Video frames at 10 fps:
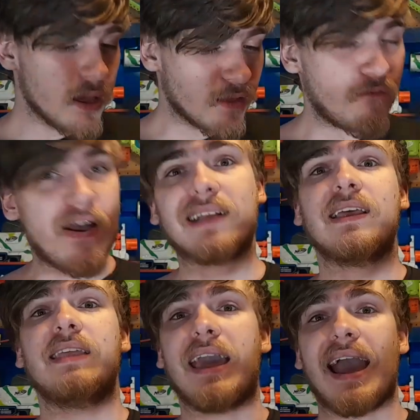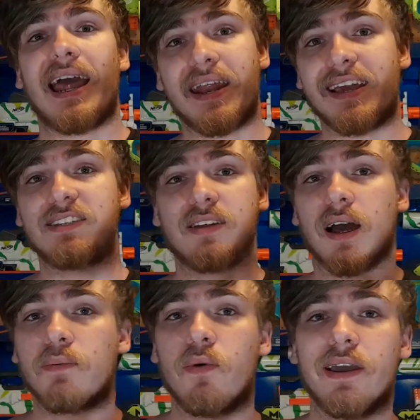The fact that they added a
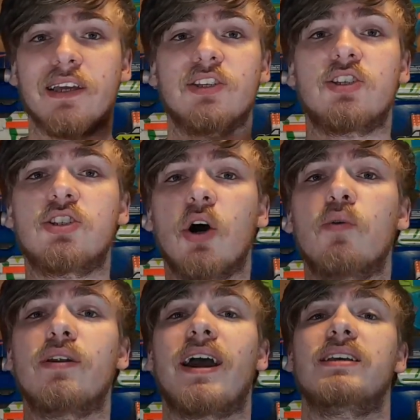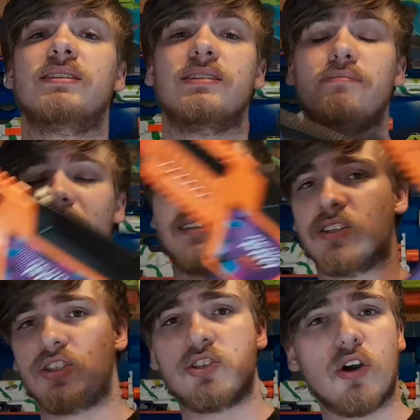stock point is so nice because it makes
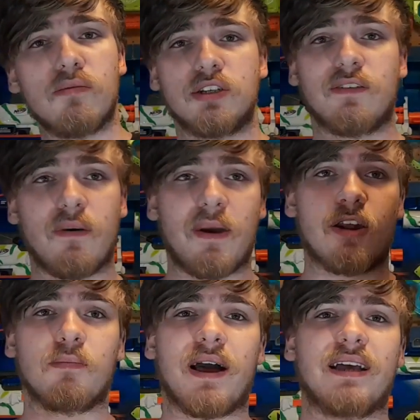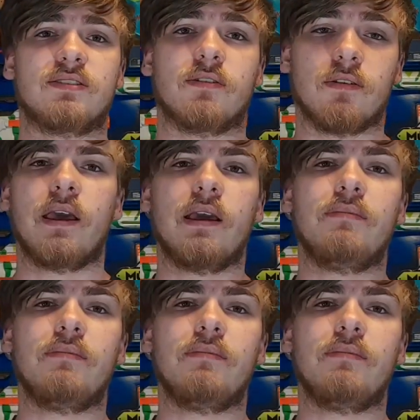it so much of a better blaster.